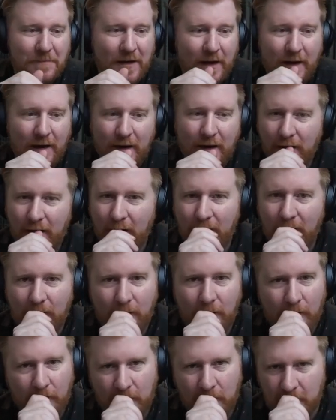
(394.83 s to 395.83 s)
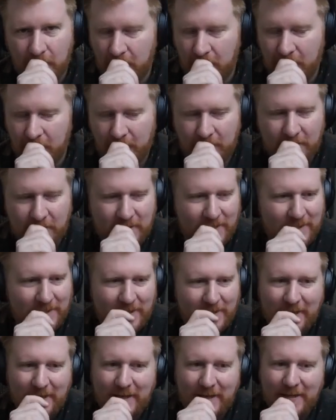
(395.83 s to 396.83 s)
Oh,
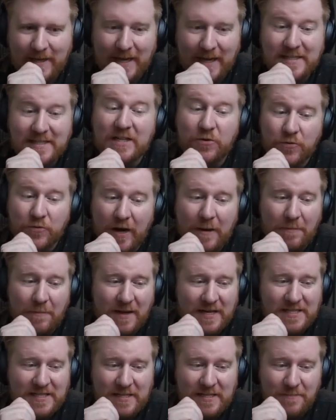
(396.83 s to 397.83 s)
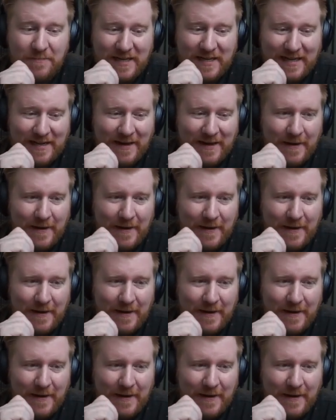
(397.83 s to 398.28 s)
that's a great place to be.